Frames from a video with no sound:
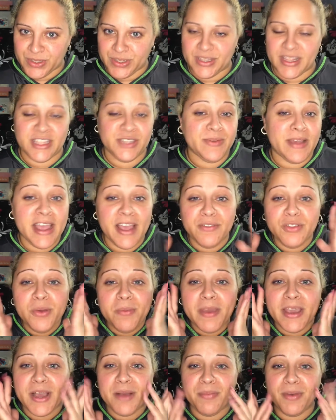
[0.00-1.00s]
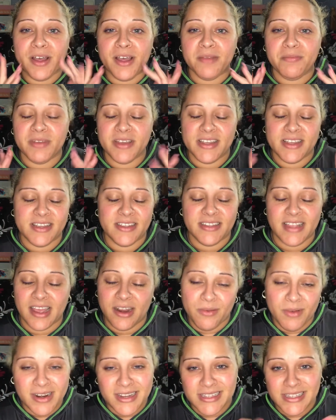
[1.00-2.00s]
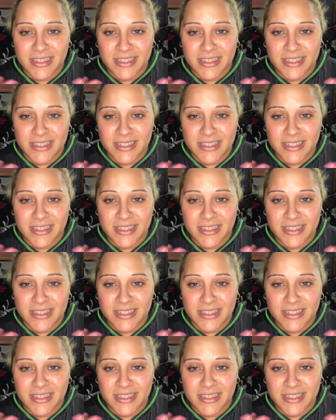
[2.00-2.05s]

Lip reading: That's why I have no makeup on, because I don't want to